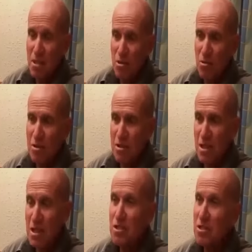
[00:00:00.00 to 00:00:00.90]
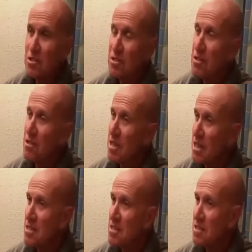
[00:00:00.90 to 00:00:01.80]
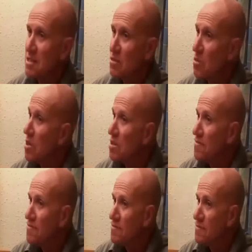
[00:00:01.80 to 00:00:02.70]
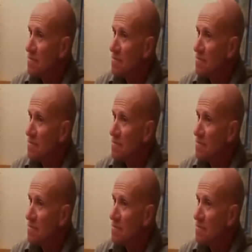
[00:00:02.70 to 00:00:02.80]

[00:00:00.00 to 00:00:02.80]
They're the oldest religious texts in the world,